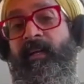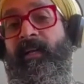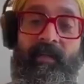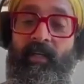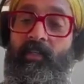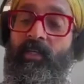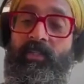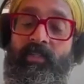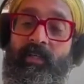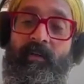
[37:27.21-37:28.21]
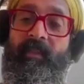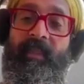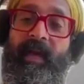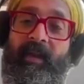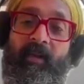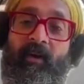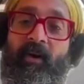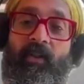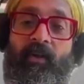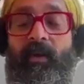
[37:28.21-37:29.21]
Like, are you concerned about that at all,